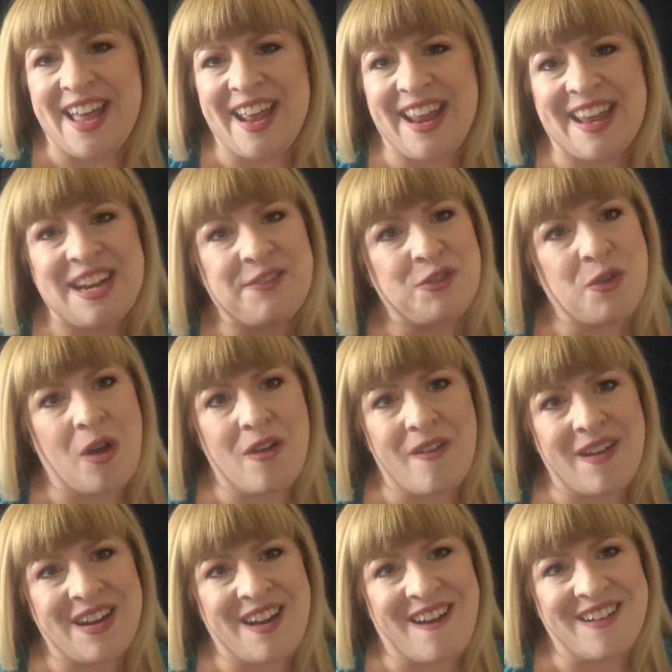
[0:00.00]
And if you
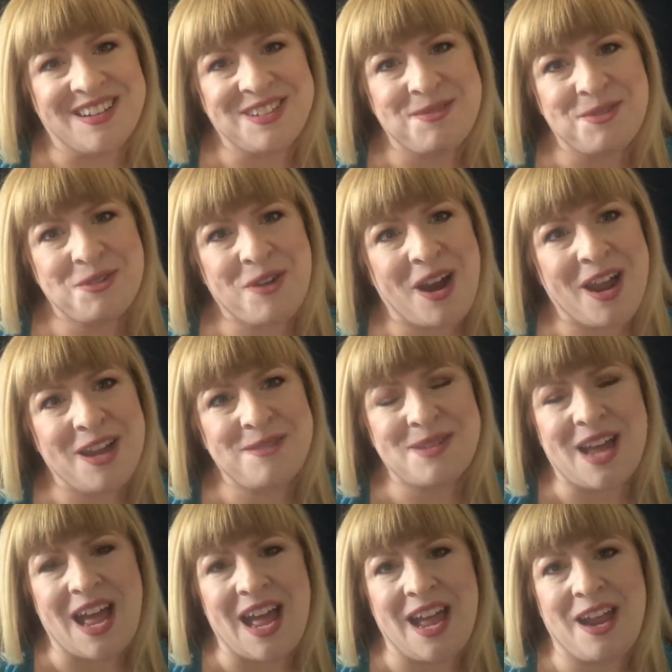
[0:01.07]
already are subscribed,
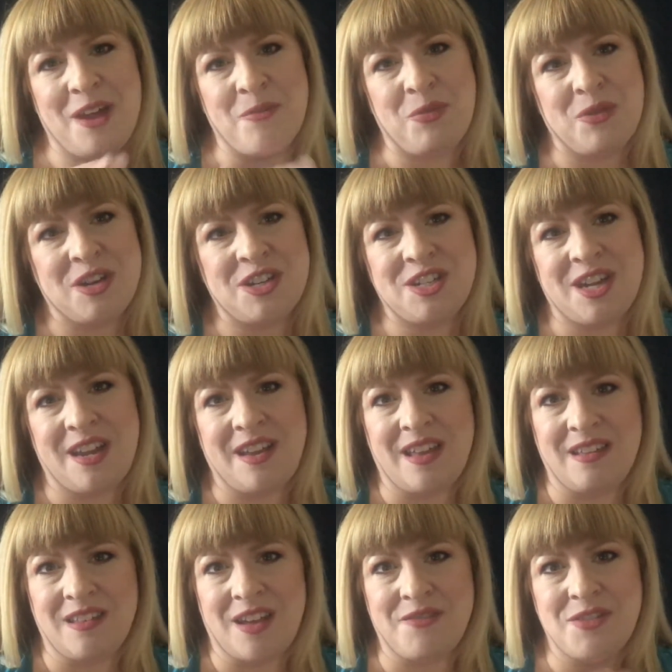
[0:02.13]
I appreciate
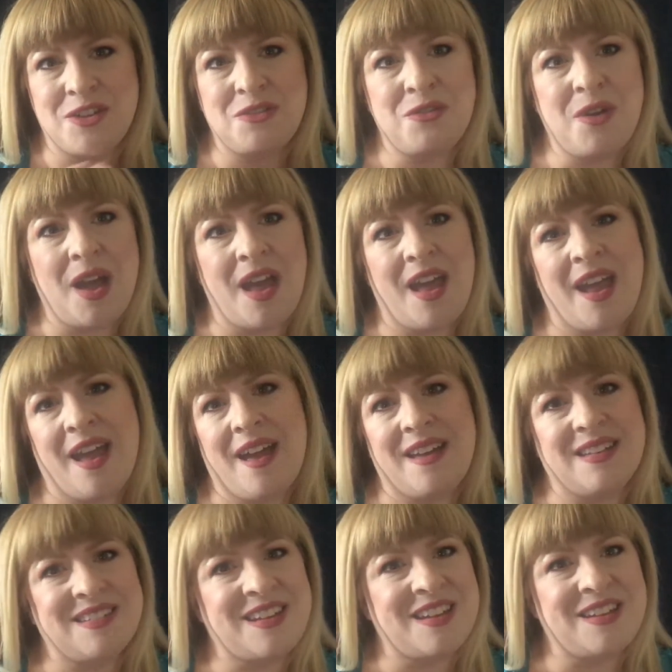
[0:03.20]
and love you
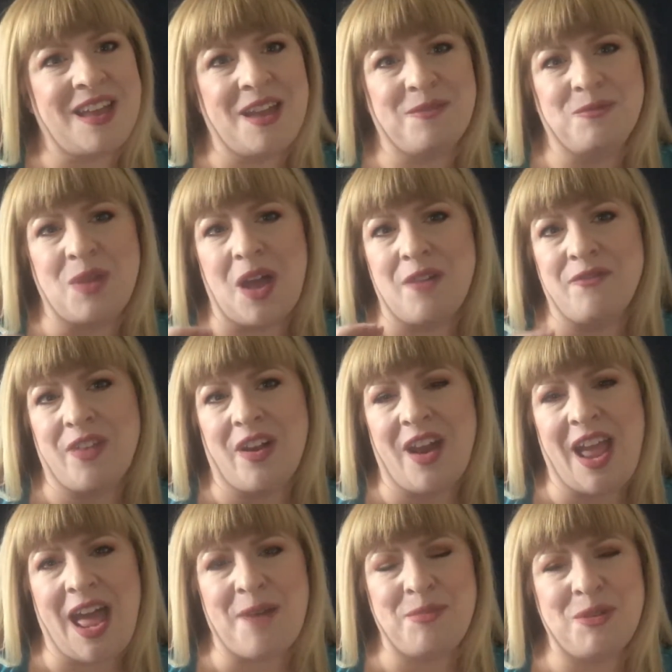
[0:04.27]
and am
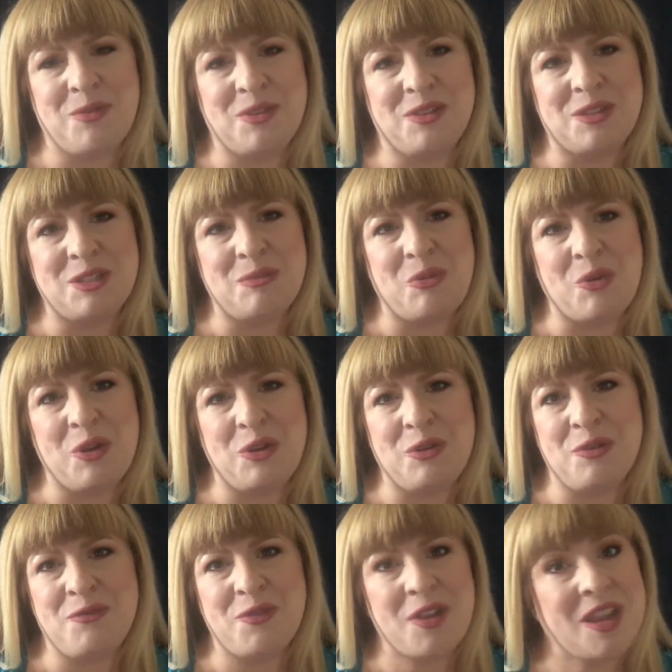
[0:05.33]
very happy with the support you
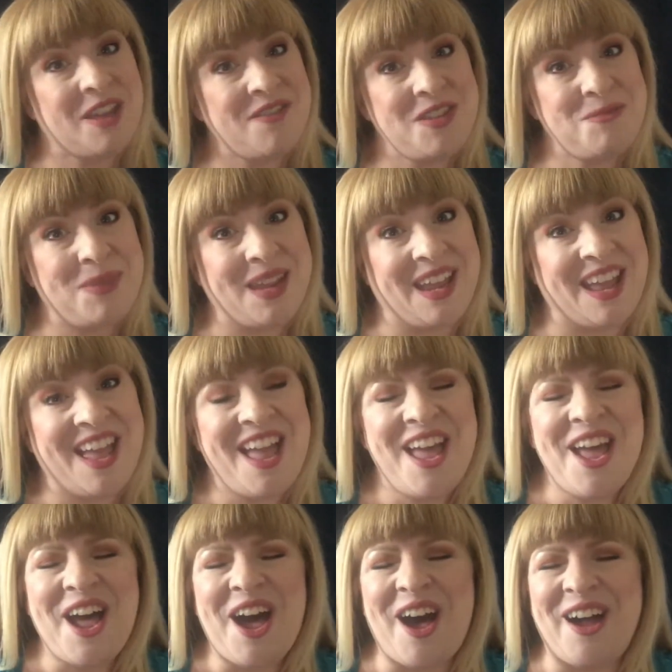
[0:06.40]
have given me.
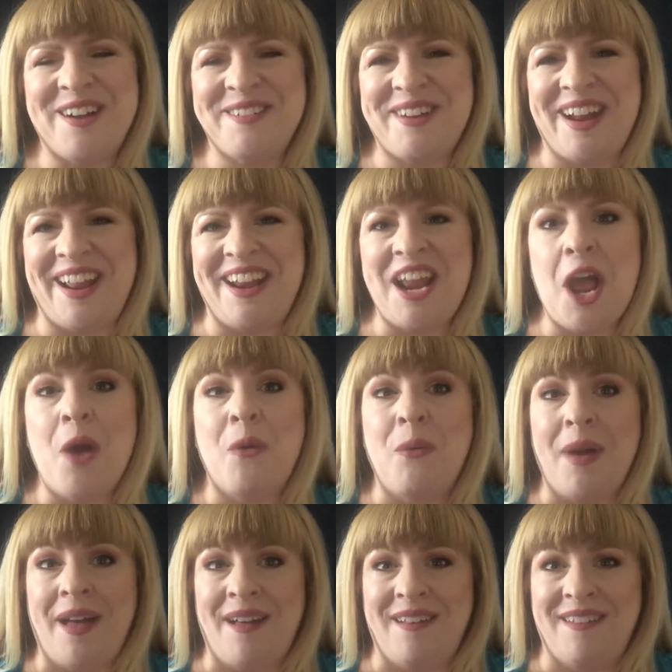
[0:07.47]
All right,
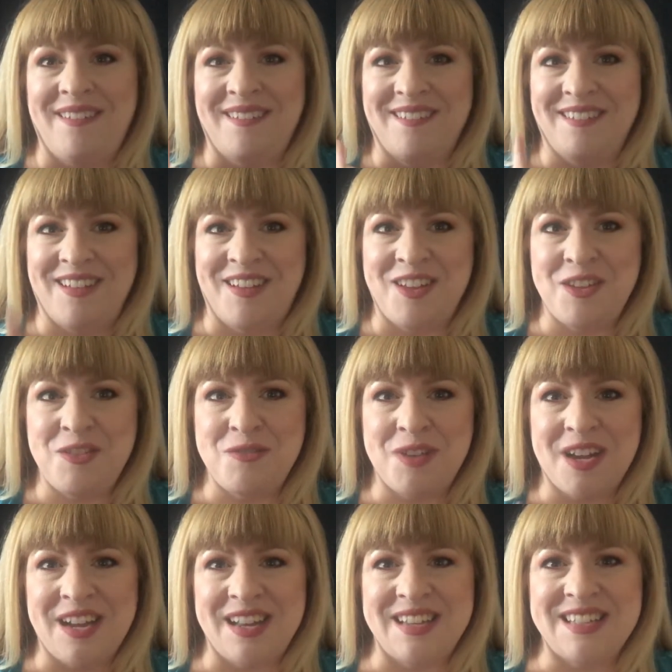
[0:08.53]
well, you
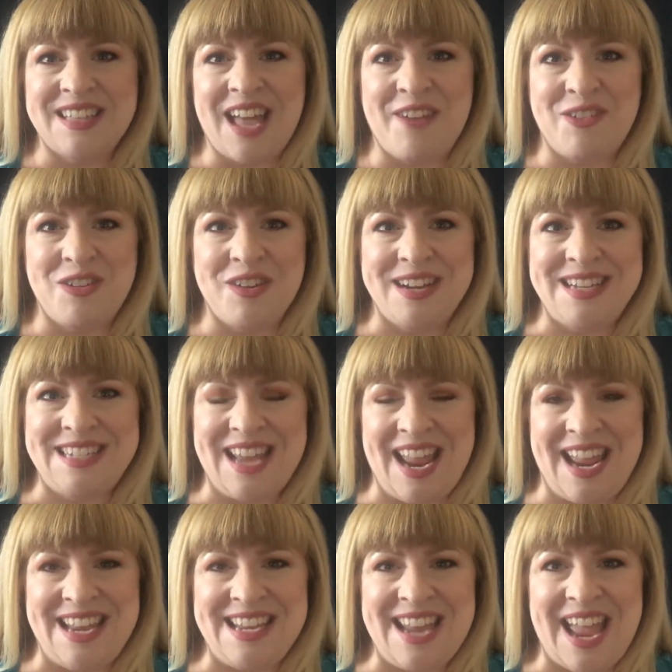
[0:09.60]
guys have a great
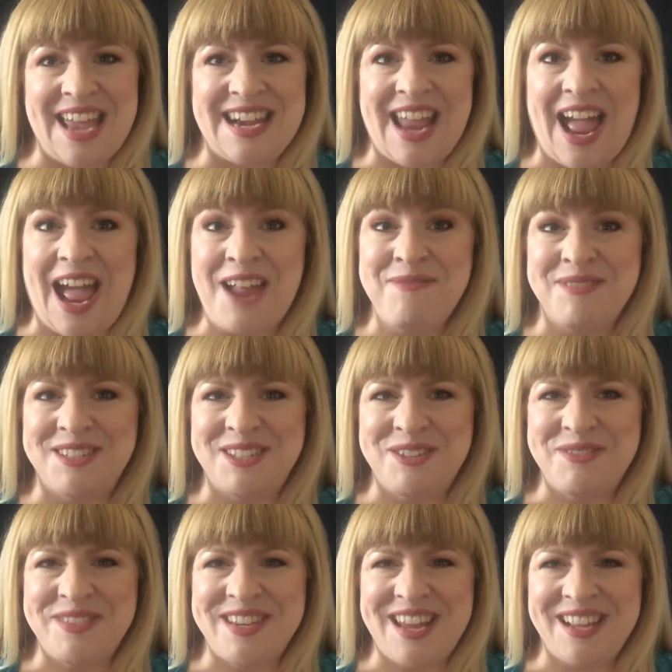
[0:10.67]
day, and I will see
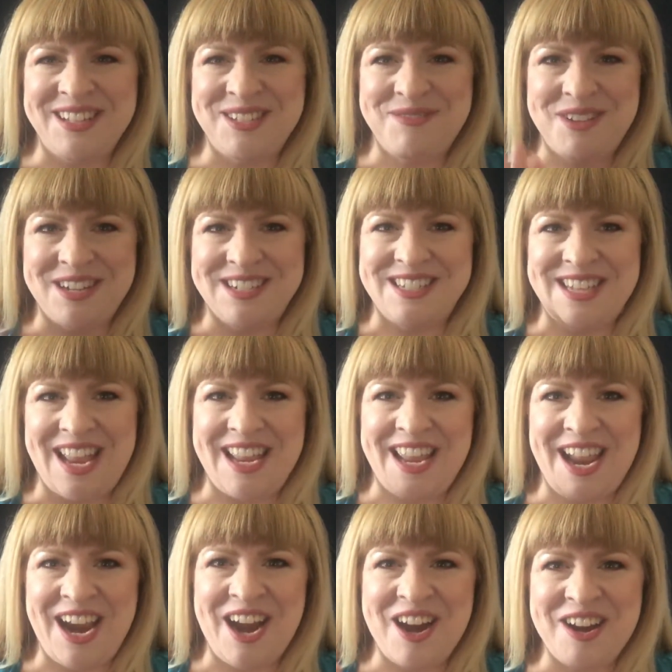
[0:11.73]
you in the next one. Take
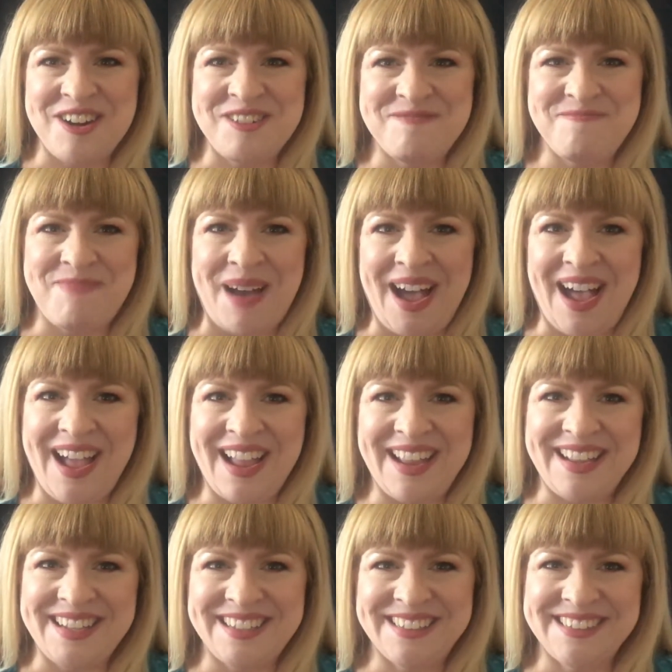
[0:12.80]
care.
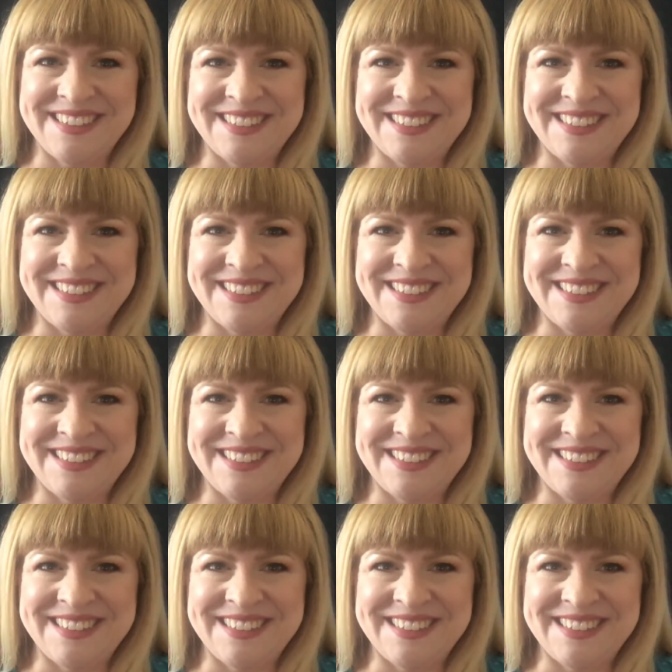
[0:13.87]
Bye.